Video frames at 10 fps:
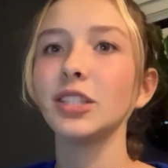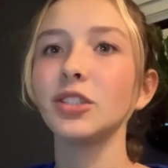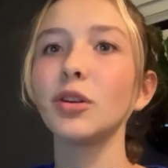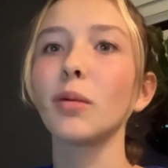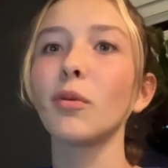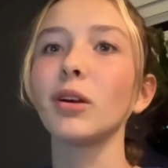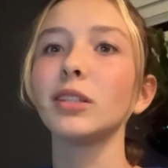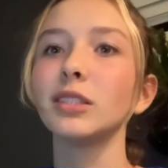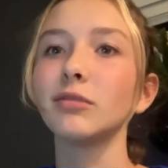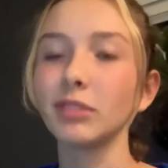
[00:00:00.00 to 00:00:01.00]
Two or more
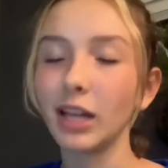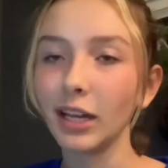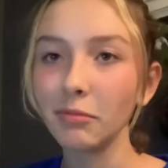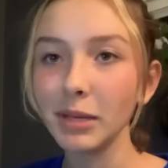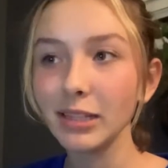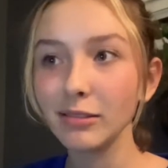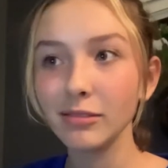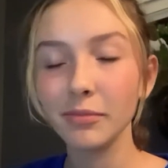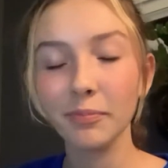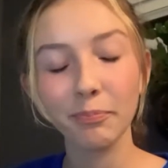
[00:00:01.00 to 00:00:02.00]
different elements